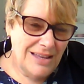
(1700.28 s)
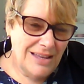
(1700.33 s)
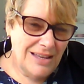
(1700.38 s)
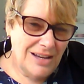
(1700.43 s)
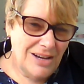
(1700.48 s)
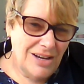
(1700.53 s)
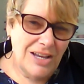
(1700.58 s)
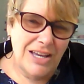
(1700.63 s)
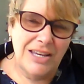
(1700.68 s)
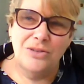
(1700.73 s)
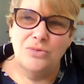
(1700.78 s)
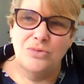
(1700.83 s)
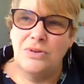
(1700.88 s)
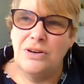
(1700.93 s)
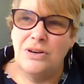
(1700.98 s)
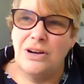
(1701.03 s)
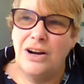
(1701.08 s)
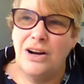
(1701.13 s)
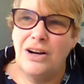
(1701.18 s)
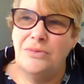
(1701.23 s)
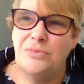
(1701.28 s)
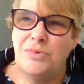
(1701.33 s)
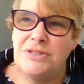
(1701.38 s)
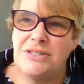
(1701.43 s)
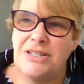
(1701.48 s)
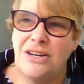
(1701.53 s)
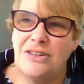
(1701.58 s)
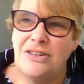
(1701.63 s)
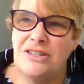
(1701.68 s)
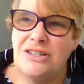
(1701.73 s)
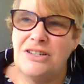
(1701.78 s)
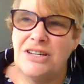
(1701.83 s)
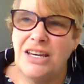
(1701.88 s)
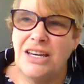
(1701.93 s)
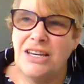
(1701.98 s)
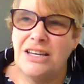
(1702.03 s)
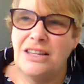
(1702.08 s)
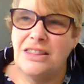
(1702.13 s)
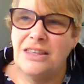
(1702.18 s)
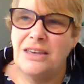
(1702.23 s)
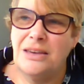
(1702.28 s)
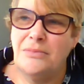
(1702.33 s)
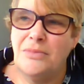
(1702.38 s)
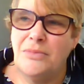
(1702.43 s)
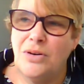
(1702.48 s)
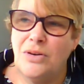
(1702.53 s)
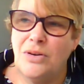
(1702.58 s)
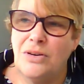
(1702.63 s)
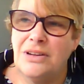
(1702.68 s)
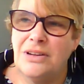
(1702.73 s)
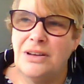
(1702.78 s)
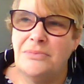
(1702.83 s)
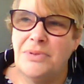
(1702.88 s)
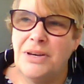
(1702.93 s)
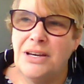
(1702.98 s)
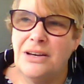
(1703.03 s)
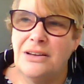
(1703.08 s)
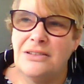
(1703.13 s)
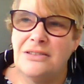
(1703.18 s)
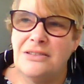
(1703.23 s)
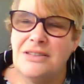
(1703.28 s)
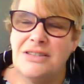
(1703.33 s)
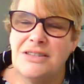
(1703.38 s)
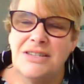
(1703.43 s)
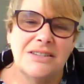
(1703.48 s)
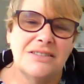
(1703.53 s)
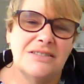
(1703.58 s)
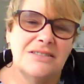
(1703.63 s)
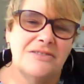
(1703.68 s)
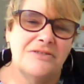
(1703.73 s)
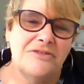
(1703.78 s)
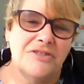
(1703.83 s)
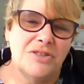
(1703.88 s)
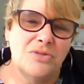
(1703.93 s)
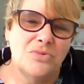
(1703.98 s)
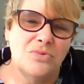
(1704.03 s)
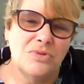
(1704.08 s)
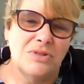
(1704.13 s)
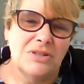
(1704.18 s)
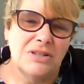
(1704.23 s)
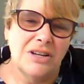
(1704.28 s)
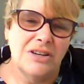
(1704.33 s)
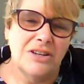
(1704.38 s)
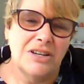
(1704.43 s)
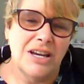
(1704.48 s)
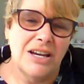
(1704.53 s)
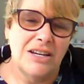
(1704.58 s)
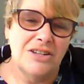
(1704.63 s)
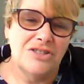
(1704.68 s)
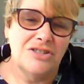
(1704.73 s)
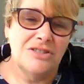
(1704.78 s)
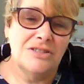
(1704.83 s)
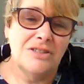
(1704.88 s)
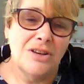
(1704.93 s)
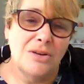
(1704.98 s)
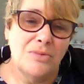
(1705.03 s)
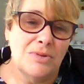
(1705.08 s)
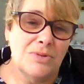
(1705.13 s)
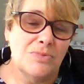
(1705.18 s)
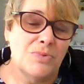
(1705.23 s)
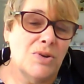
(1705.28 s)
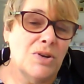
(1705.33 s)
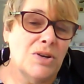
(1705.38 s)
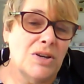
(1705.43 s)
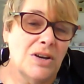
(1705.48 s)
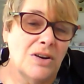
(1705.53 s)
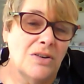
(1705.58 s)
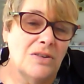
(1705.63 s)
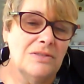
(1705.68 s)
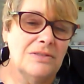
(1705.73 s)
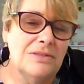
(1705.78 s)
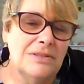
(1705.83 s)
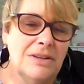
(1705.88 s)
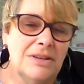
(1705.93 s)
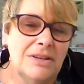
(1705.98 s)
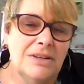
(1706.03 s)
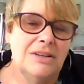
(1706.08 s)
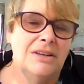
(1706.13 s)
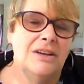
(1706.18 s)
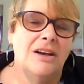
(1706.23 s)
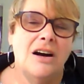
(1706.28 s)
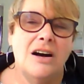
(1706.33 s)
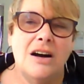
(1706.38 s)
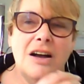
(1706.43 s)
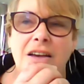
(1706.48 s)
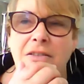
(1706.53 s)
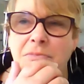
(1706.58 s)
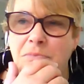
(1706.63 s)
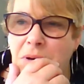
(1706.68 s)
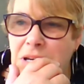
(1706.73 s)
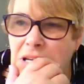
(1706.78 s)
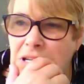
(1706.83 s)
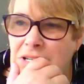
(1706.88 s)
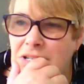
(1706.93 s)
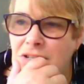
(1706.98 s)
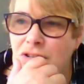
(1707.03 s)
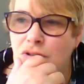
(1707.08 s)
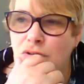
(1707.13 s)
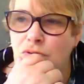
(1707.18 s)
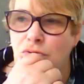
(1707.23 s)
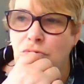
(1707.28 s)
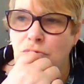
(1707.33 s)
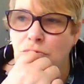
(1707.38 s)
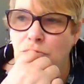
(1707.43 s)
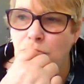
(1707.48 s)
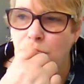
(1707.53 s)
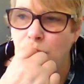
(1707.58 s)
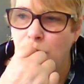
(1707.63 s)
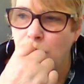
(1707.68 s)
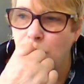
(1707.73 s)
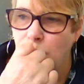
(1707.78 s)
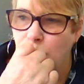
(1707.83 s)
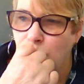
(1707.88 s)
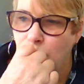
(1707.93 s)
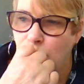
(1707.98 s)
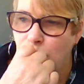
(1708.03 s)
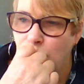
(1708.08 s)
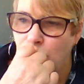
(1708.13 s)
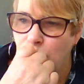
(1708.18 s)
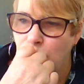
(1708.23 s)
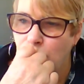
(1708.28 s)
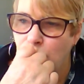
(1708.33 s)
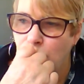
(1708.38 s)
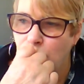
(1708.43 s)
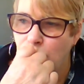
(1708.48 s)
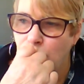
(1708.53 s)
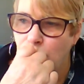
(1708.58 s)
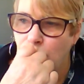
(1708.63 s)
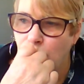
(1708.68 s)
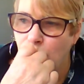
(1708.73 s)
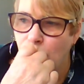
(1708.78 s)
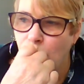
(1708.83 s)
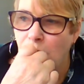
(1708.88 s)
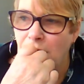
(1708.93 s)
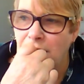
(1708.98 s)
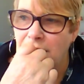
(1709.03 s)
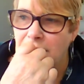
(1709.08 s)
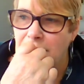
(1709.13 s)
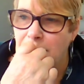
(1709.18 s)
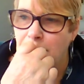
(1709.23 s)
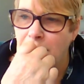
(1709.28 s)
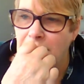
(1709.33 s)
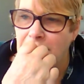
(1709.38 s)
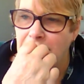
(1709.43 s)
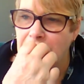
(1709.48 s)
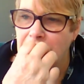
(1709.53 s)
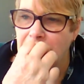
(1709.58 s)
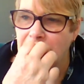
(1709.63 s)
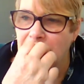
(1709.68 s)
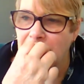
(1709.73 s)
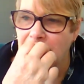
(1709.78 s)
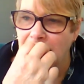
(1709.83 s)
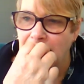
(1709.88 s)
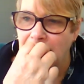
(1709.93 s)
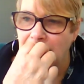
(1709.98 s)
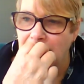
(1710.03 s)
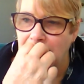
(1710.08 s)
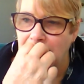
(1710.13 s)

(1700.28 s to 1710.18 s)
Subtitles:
I was going to take them on about 6 different haunted locations I was working on. I have been to one of them, I think,